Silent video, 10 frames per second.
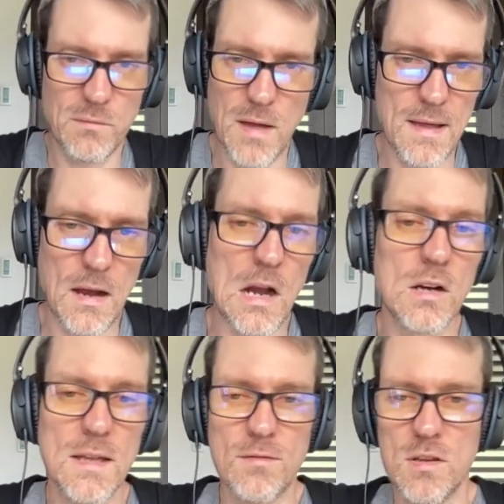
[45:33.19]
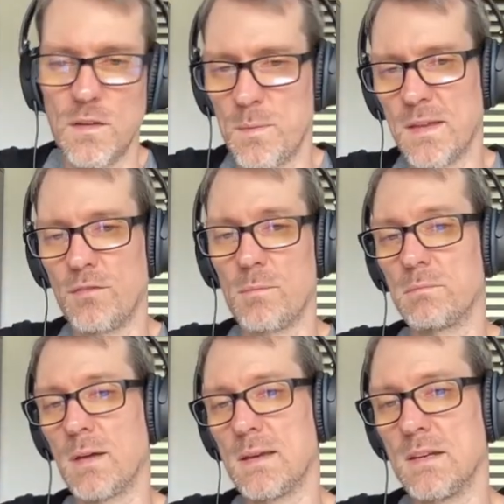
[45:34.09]
I hardly ever use it because if
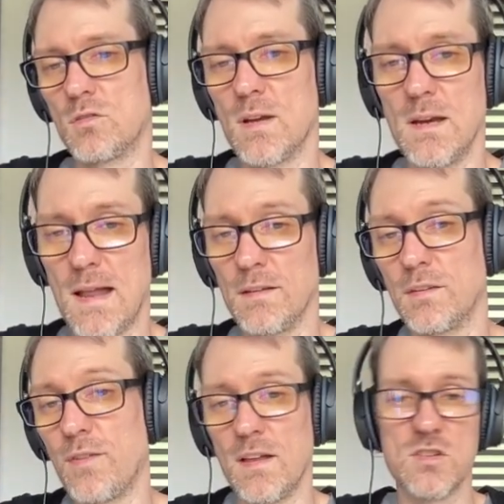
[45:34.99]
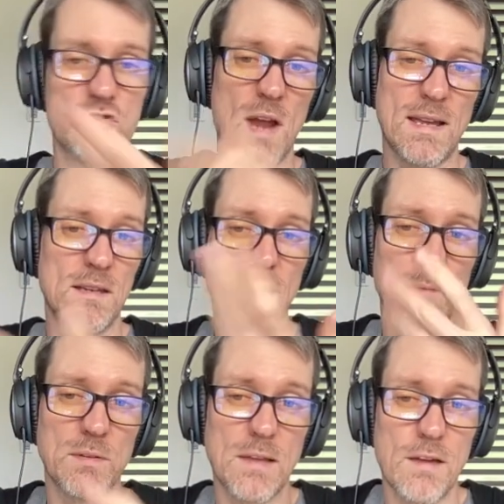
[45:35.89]
I need to create an analysis file, I'll just drag it into
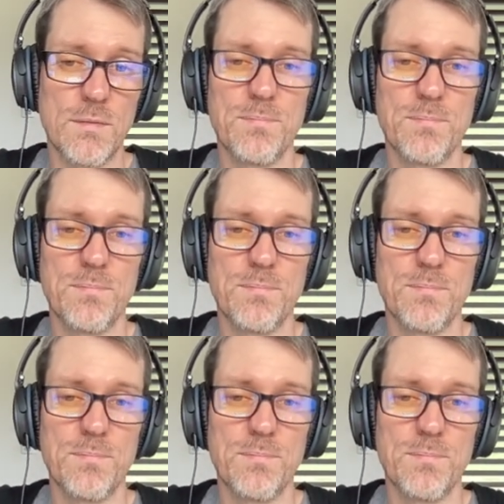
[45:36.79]
Ableton Live.